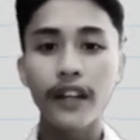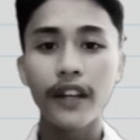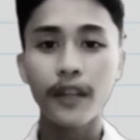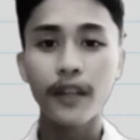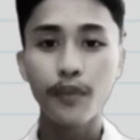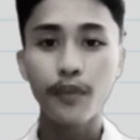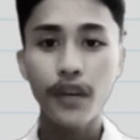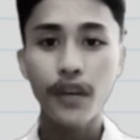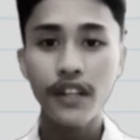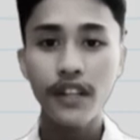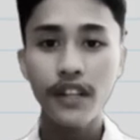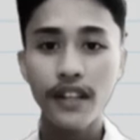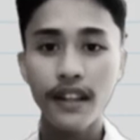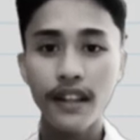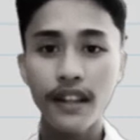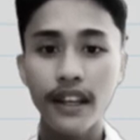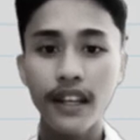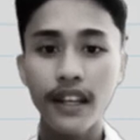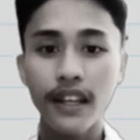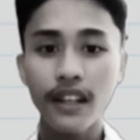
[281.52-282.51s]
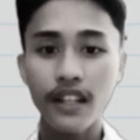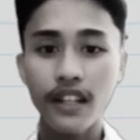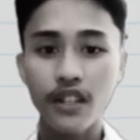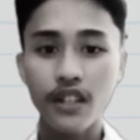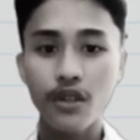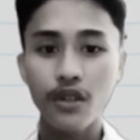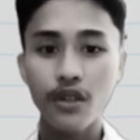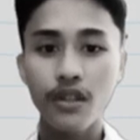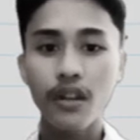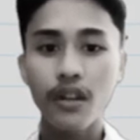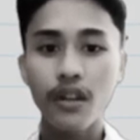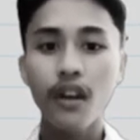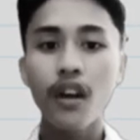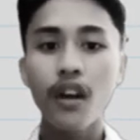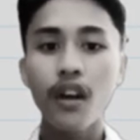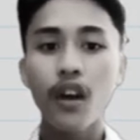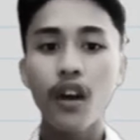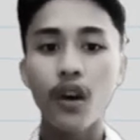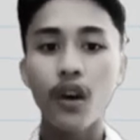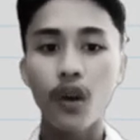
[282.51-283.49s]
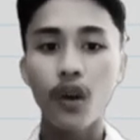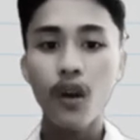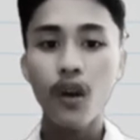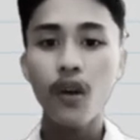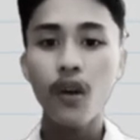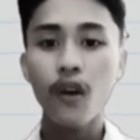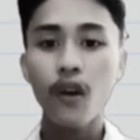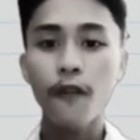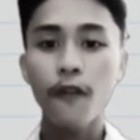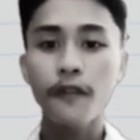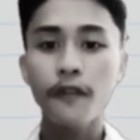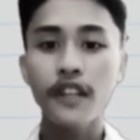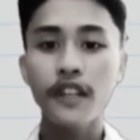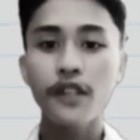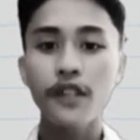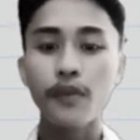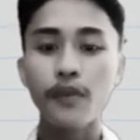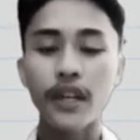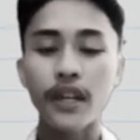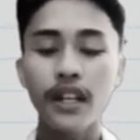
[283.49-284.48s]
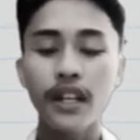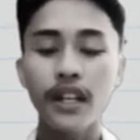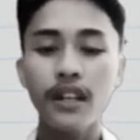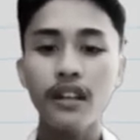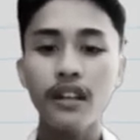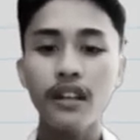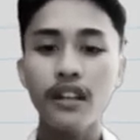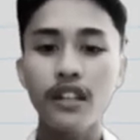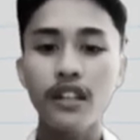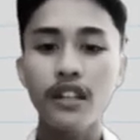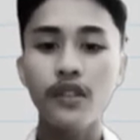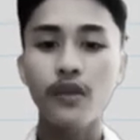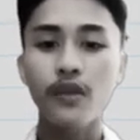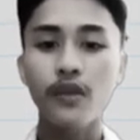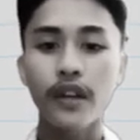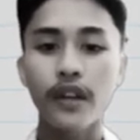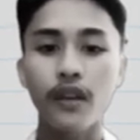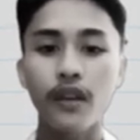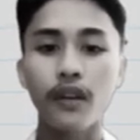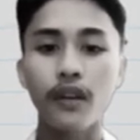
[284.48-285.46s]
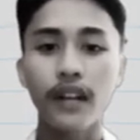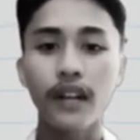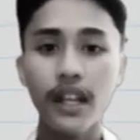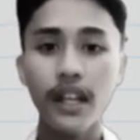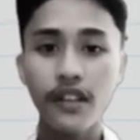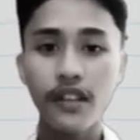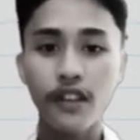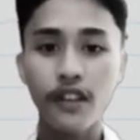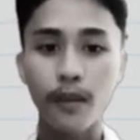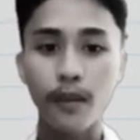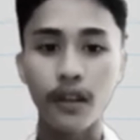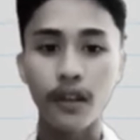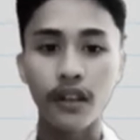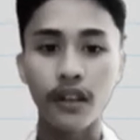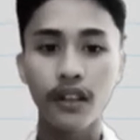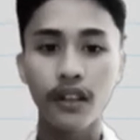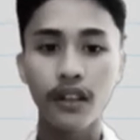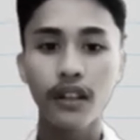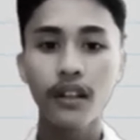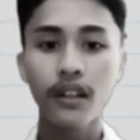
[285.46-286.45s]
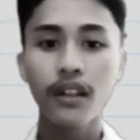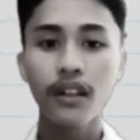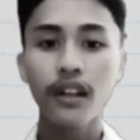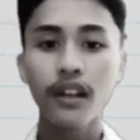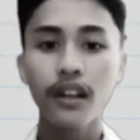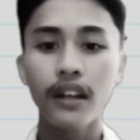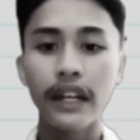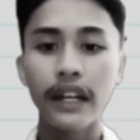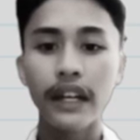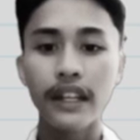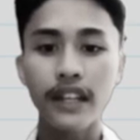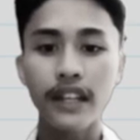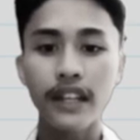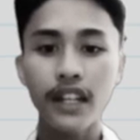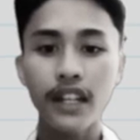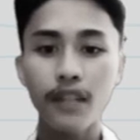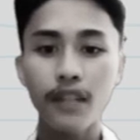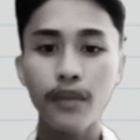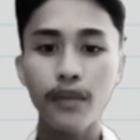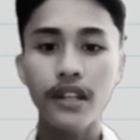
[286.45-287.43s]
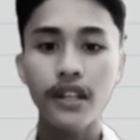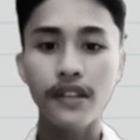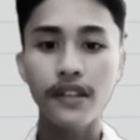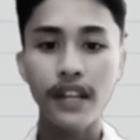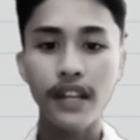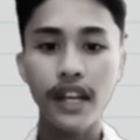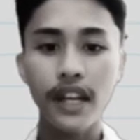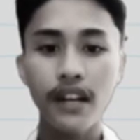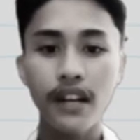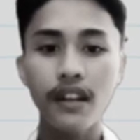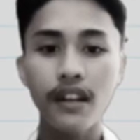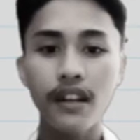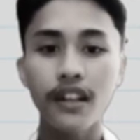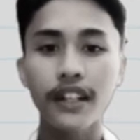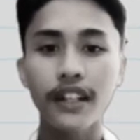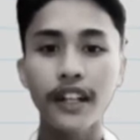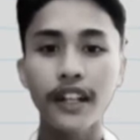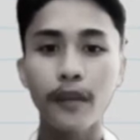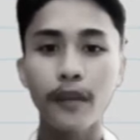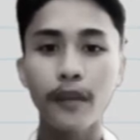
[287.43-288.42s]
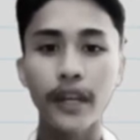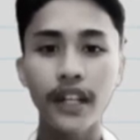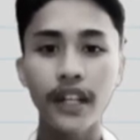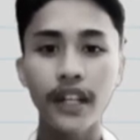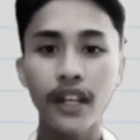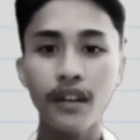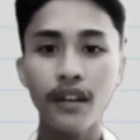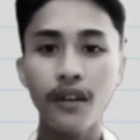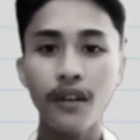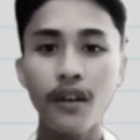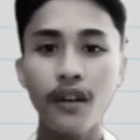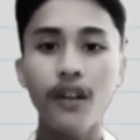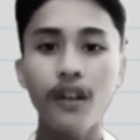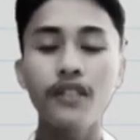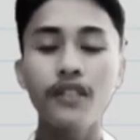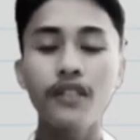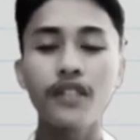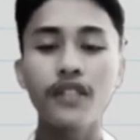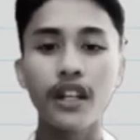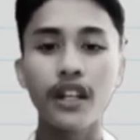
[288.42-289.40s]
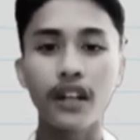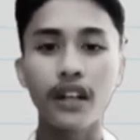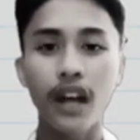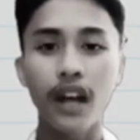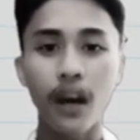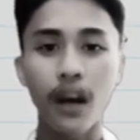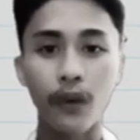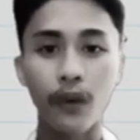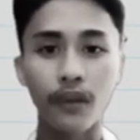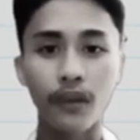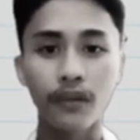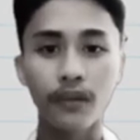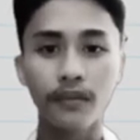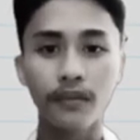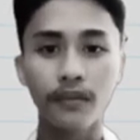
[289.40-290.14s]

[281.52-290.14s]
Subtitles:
In present-day English, none of this meaning is recognizable. They cannot be assigned a clear meaning on their own.